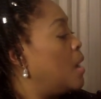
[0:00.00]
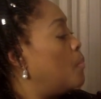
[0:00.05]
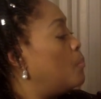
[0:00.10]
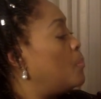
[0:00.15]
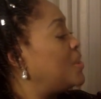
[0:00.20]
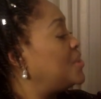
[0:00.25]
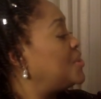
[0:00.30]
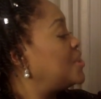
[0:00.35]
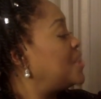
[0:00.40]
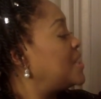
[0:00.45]

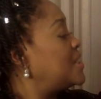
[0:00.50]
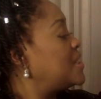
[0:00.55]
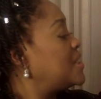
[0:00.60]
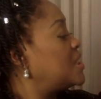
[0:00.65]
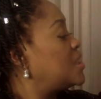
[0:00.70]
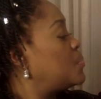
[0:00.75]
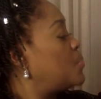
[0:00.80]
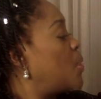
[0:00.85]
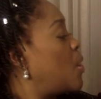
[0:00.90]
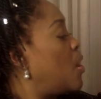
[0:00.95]
But just
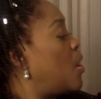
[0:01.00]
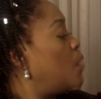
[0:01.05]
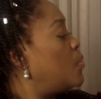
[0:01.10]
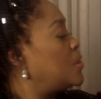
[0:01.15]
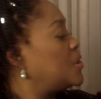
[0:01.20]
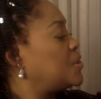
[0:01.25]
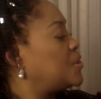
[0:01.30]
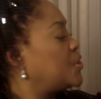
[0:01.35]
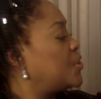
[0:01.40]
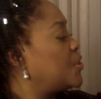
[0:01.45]
as Paul
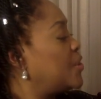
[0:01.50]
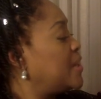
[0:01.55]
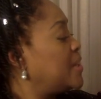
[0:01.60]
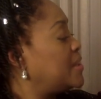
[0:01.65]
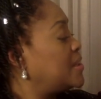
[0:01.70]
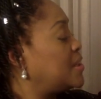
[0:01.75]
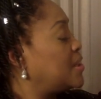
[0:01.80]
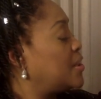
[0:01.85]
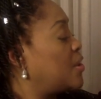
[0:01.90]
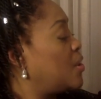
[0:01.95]
was
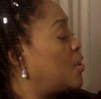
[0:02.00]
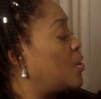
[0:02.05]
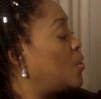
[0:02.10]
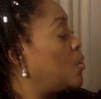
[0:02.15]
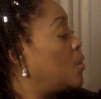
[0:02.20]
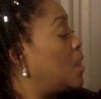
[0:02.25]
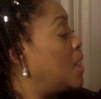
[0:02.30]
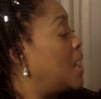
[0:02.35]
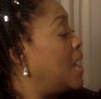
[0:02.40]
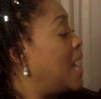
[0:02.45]
turning to
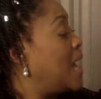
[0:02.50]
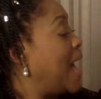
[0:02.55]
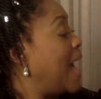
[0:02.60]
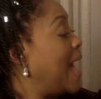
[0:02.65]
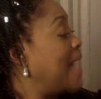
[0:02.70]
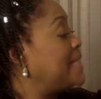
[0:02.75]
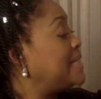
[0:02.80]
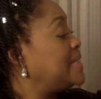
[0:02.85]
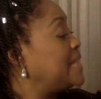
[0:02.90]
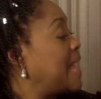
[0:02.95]
go,
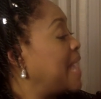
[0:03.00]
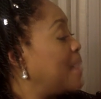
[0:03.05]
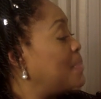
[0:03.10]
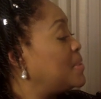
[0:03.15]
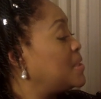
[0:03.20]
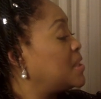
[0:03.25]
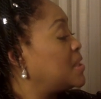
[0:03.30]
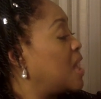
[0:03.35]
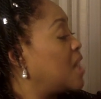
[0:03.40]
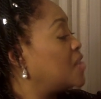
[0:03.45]
I
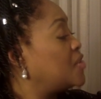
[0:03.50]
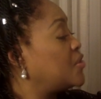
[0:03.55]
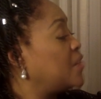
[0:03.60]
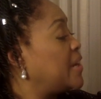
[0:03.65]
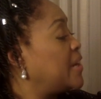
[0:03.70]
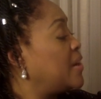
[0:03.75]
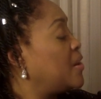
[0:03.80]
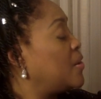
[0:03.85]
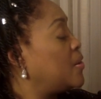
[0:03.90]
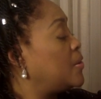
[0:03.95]
tapped
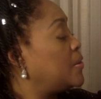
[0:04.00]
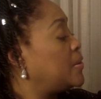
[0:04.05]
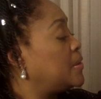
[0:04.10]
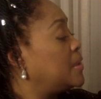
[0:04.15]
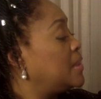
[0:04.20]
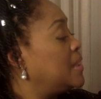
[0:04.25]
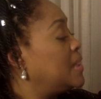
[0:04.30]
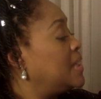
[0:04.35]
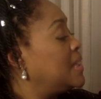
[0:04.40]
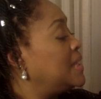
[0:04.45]

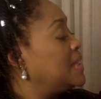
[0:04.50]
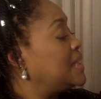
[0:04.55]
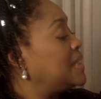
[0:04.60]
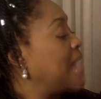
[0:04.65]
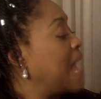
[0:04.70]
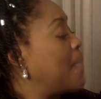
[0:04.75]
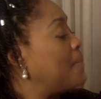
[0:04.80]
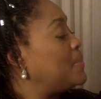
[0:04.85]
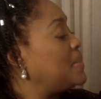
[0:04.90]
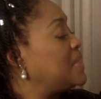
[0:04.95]
Cendrillon,
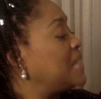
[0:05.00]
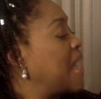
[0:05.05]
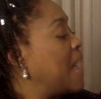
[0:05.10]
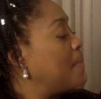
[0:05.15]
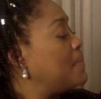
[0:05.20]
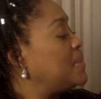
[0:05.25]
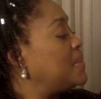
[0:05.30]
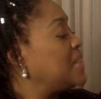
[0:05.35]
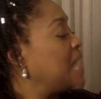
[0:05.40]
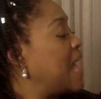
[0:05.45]
tap,
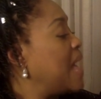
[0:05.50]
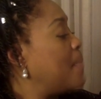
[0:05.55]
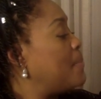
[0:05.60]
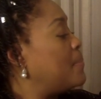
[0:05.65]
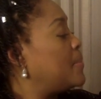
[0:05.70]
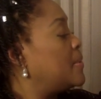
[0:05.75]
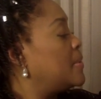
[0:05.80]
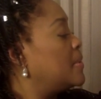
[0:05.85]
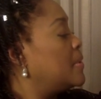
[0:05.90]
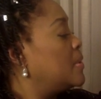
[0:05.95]
tap,
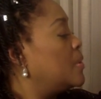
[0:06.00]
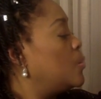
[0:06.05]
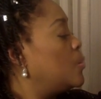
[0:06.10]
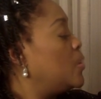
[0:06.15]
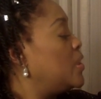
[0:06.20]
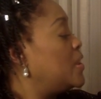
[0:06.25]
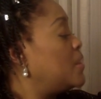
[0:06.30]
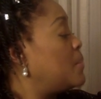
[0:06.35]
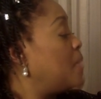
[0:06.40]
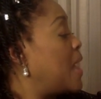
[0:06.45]
tap,
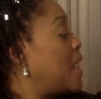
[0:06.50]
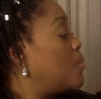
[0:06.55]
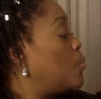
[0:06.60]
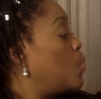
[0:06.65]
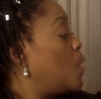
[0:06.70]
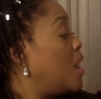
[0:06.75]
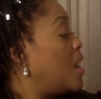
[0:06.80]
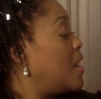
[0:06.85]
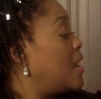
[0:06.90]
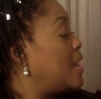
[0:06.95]
with my
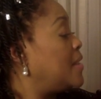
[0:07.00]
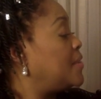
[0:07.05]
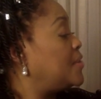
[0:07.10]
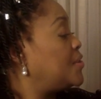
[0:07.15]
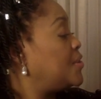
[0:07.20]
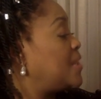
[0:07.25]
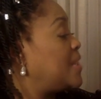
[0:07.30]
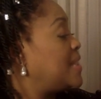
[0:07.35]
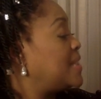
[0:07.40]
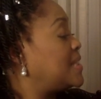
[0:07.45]

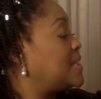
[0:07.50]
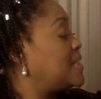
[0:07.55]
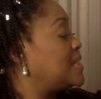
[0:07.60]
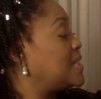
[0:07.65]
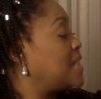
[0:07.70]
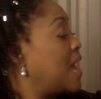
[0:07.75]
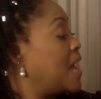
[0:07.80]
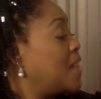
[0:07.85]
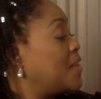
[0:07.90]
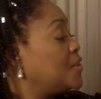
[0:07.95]
wand to the
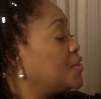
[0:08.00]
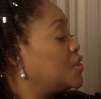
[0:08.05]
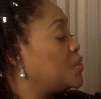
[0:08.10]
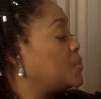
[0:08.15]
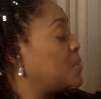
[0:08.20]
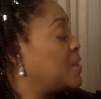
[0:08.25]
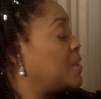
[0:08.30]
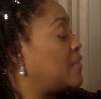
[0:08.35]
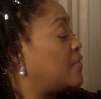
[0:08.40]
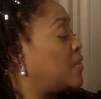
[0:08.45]

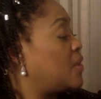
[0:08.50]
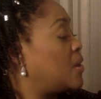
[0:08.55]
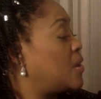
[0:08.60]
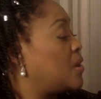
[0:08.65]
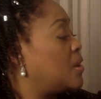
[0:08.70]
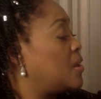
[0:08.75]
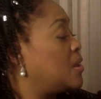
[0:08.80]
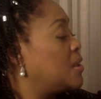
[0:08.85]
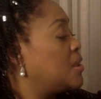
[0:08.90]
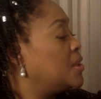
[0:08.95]
astonishment of
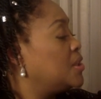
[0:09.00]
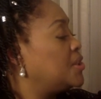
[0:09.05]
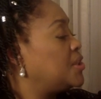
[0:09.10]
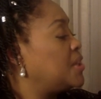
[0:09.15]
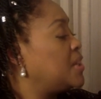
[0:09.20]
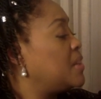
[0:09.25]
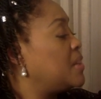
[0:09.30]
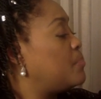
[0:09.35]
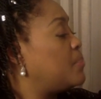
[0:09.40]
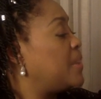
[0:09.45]
all.
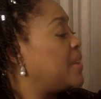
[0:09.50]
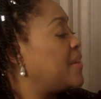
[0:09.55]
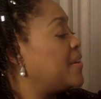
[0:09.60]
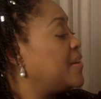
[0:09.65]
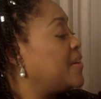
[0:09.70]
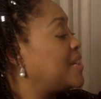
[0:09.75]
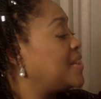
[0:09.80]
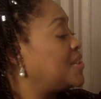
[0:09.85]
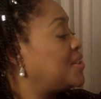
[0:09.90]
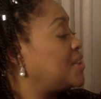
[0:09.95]
She
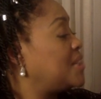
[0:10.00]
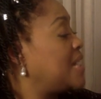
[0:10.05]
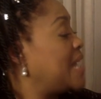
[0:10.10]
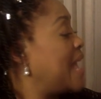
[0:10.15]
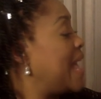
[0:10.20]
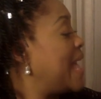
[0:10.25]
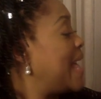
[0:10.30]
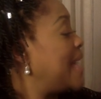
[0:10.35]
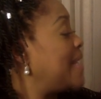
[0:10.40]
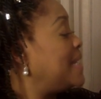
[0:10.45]
appeared as she
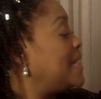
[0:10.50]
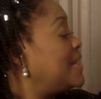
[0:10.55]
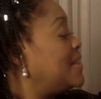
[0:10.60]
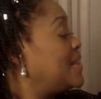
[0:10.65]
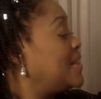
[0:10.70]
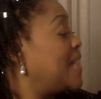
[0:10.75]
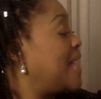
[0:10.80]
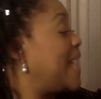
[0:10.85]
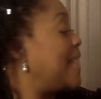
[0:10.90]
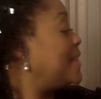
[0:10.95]
had
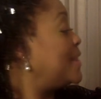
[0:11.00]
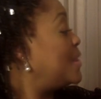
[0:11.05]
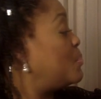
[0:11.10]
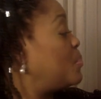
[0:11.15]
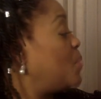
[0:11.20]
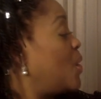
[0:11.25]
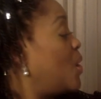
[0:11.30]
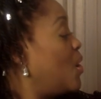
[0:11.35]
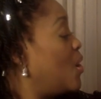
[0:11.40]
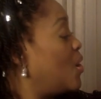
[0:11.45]
at the
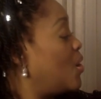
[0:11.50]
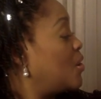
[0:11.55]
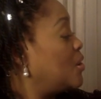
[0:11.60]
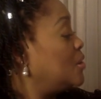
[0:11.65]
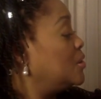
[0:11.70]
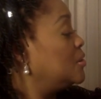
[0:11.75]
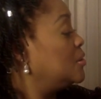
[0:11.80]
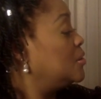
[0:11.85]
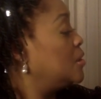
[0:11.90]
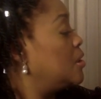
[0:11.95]
ball.
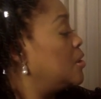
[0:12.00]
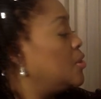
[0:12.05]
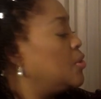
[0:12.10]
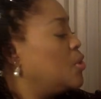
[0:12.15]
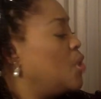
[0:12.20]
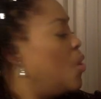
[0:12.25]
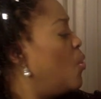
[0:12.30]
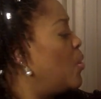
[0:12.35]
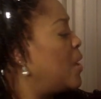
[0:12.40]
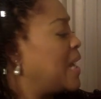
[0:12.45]

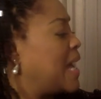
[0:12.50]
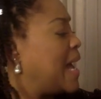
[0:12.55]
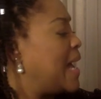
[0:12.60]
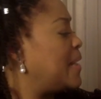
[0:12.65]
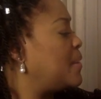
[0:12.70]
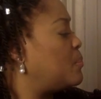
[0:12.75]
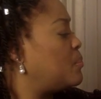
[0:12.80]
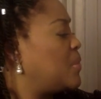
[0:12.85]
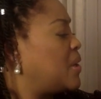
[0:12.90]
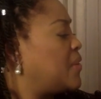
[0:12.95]
No,
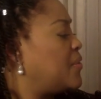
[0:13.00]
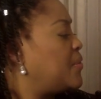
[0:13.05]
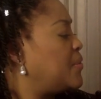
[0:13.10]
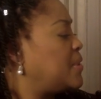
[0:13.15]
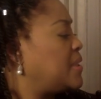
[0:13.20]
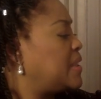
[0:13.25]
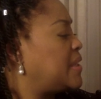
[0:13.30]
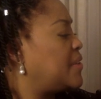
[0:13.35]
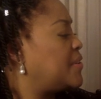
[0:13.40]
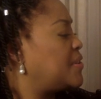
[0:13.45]
godmother
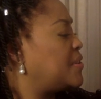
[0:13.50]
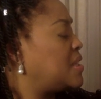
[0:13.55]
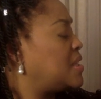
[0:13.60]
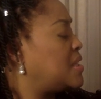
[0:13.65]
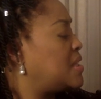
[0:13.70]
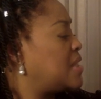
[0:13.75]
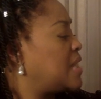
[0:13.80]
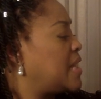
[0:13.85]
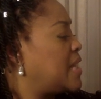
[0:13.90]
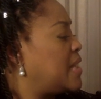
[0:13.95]
dear, she
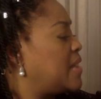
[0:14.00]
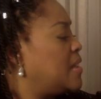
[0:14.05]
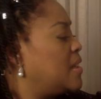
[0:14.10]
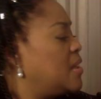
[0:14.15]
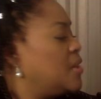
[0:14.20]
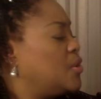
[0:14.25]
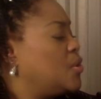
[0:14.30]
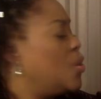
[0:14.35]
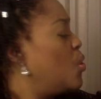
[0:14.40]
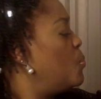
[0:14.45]
said,
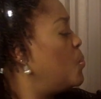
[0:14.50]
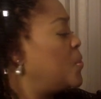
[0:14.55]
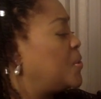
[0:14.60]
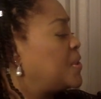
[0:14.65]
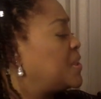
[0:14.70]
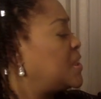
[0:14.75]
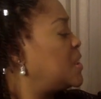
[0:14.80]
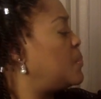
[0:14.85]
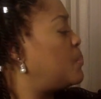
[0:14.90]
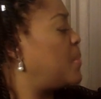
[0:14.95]
no
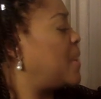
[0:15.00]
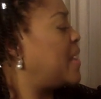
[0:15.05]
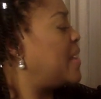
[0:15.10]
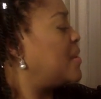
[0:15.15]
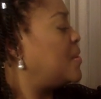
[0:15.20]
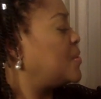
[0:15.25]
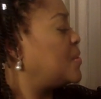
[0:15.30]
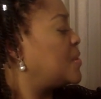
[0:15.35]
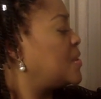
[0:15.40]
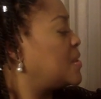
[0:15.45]
more
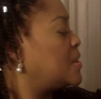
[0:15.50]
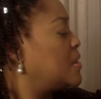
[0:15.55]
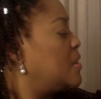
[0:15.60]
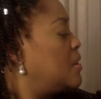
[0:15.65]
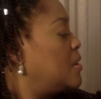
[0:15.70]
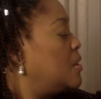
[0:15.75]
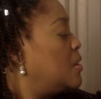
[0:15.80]
spells.